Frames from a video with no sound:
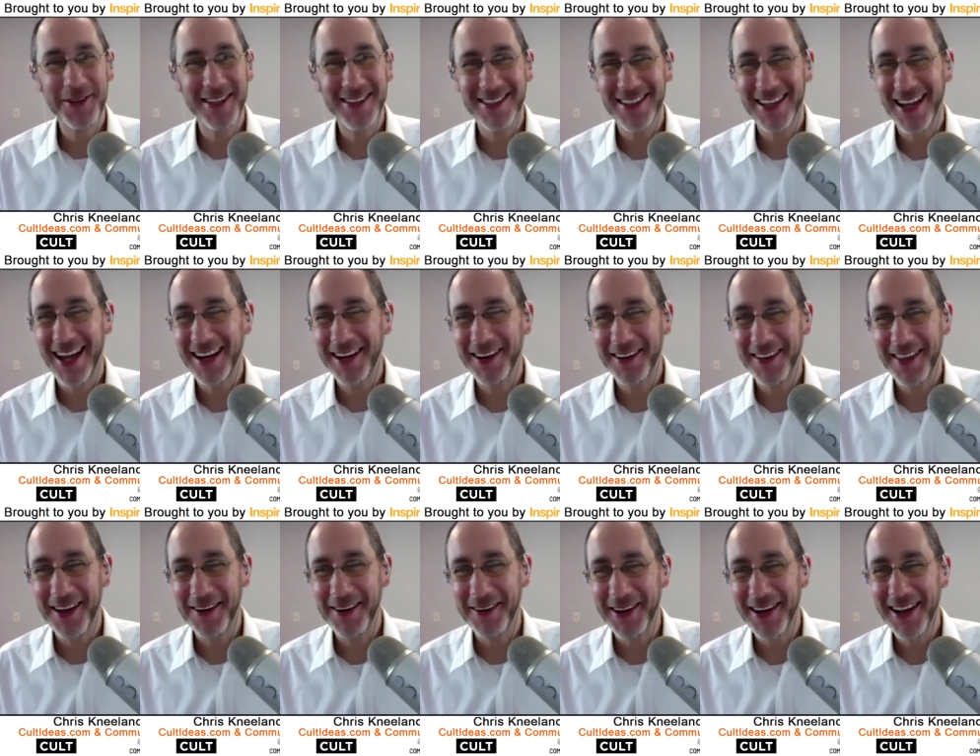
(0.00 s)
easy. I know
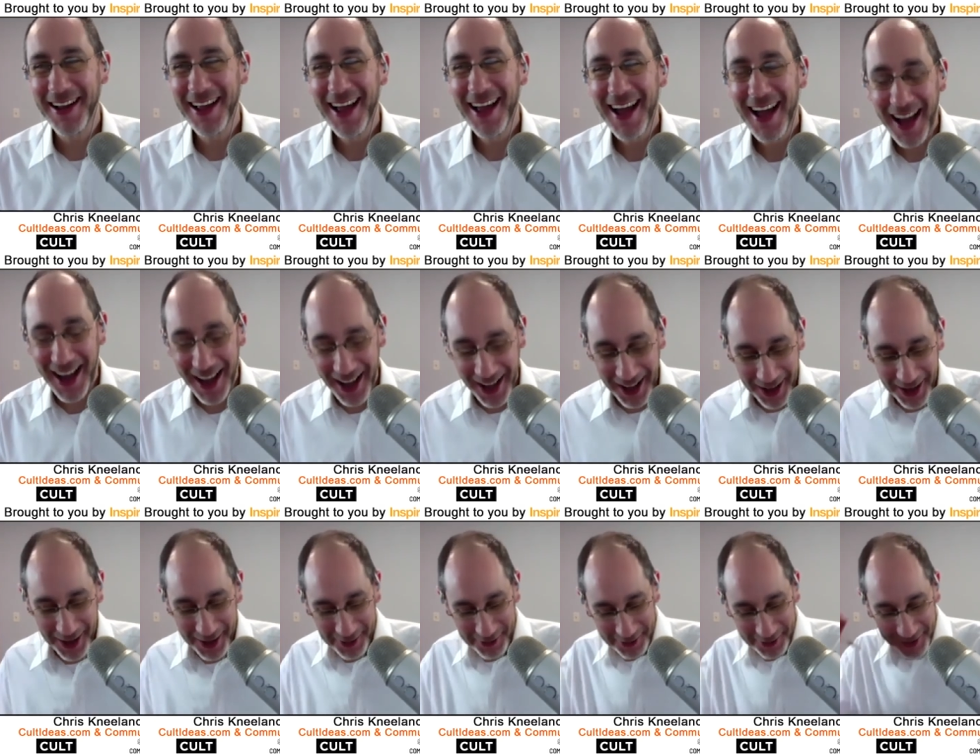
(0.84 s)
that
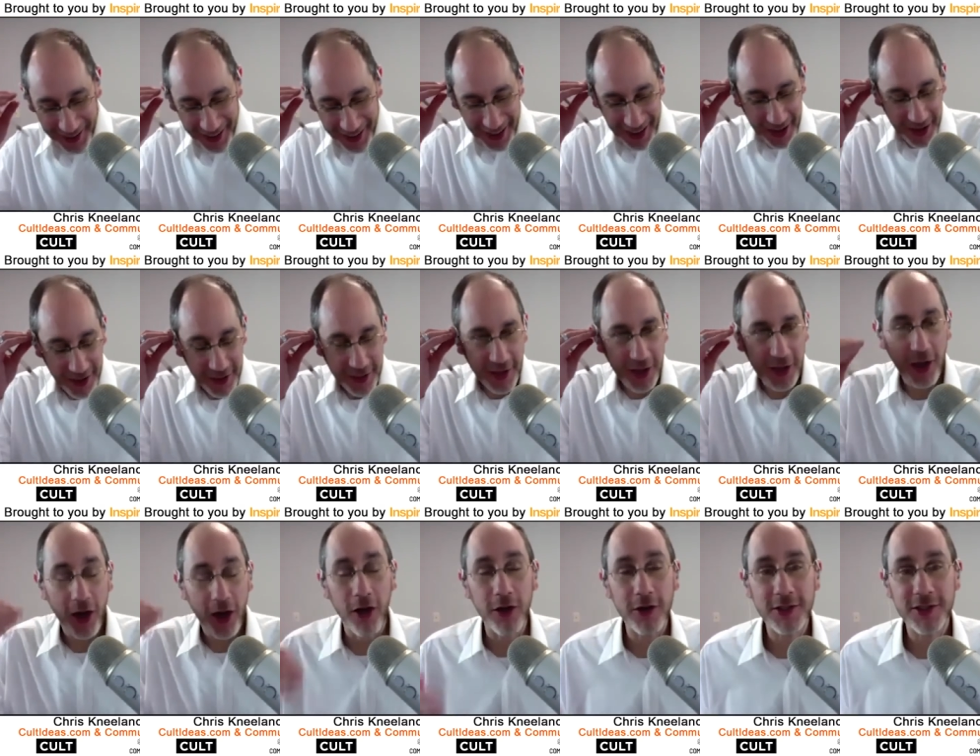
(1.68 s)
one. The
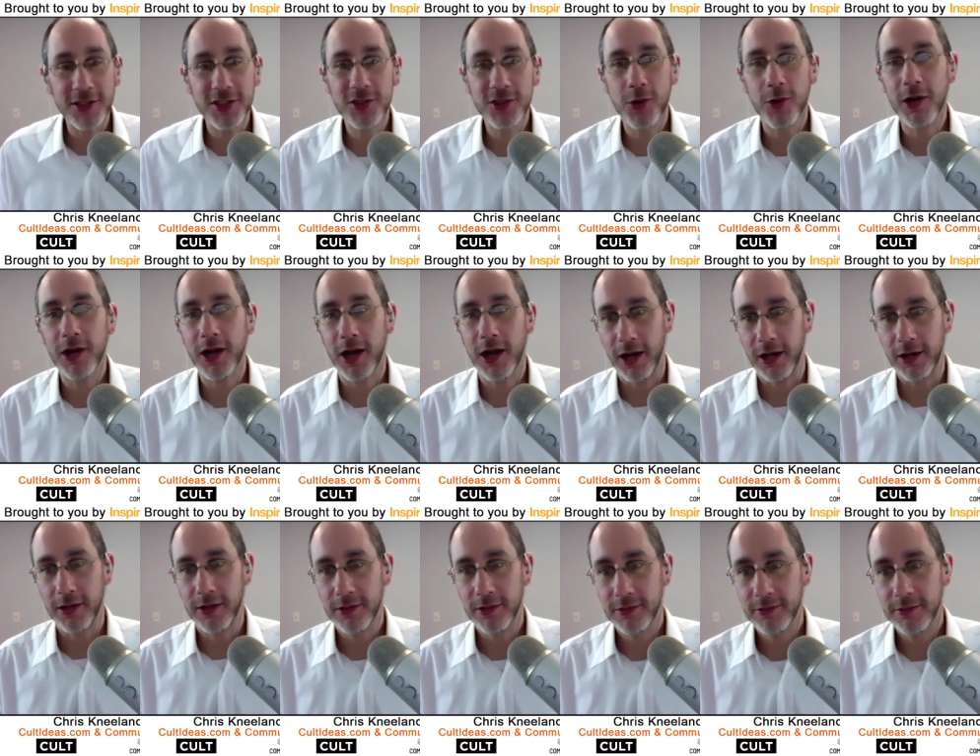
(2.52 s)
cult
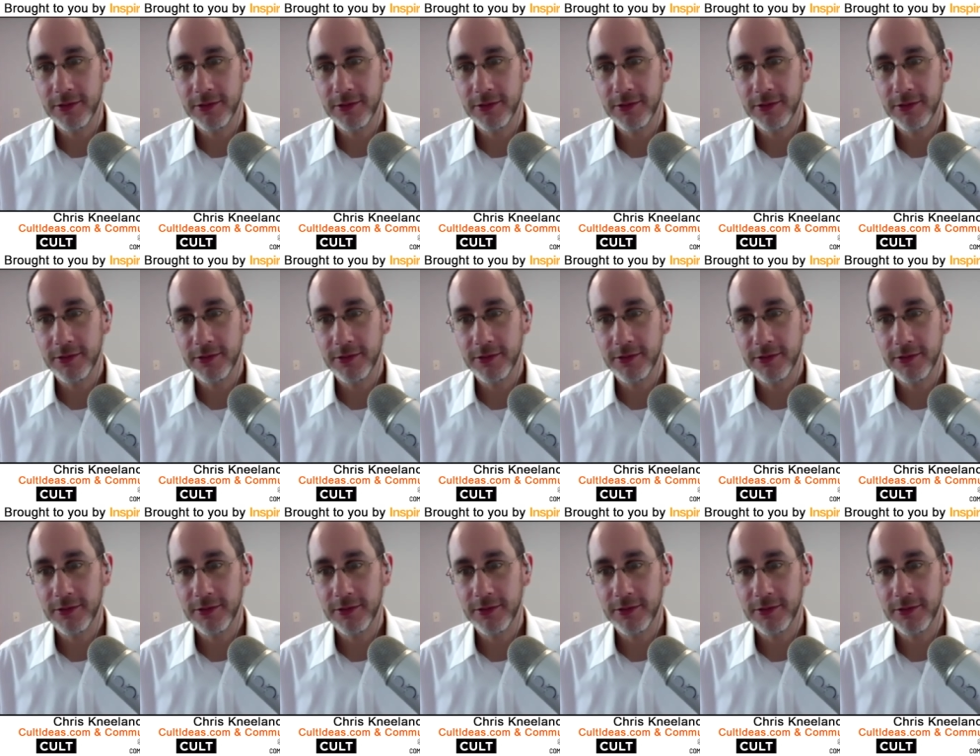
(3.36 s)
scorecard.